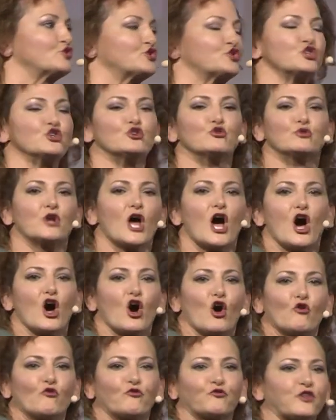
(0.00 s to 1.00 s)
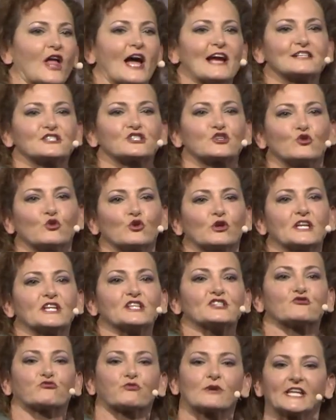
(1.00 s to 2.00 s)
you know flight school
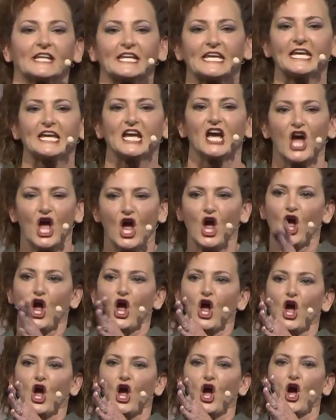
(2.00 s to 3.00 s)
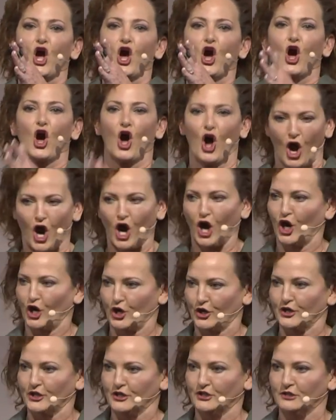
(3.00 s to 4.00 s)
is really hard?
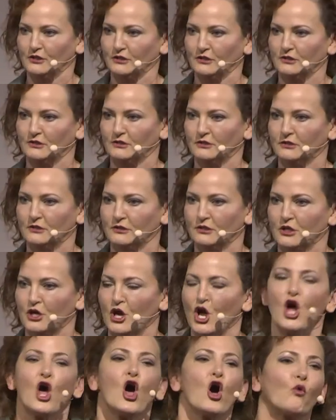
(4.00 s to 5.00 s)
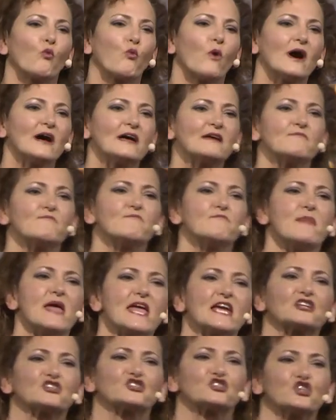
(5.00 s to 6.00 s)
What
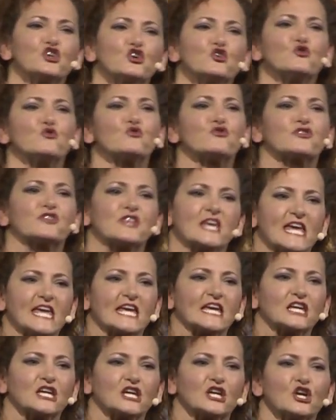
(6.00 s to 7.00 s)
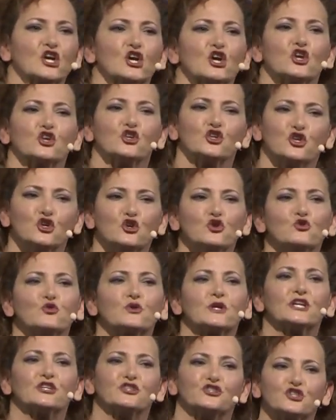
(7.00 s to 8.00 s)
makes you think you
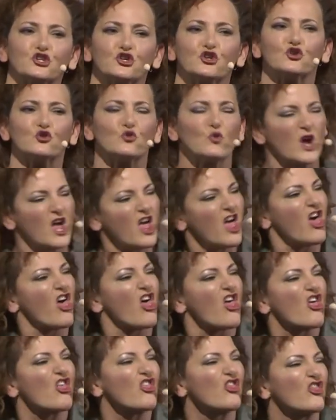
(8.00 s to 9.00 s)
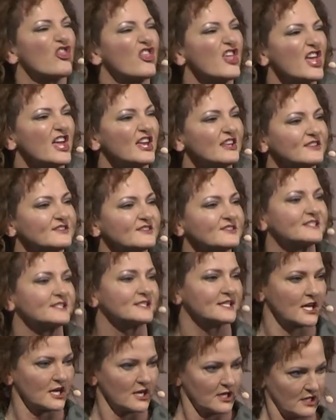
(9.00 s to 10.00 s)
can do this?
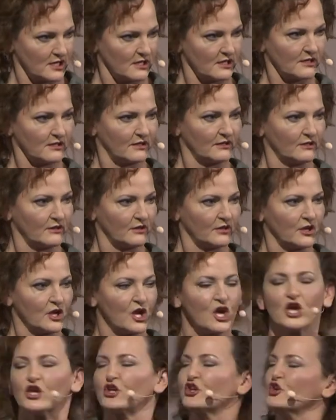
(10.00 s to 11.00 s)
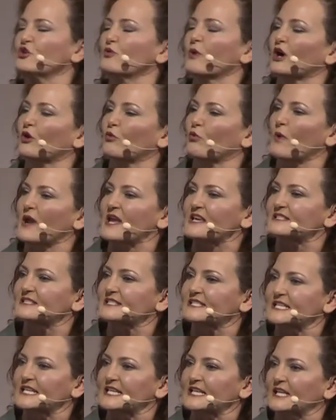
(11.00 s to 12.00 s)
You are
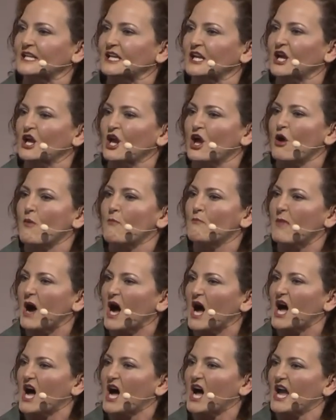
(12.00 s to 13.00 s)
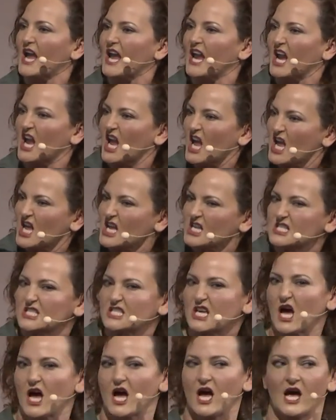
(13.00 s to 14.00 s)
wasting my
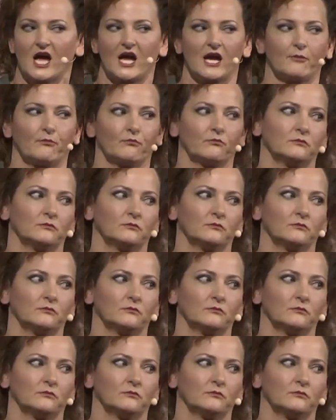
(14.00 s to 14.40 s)
time.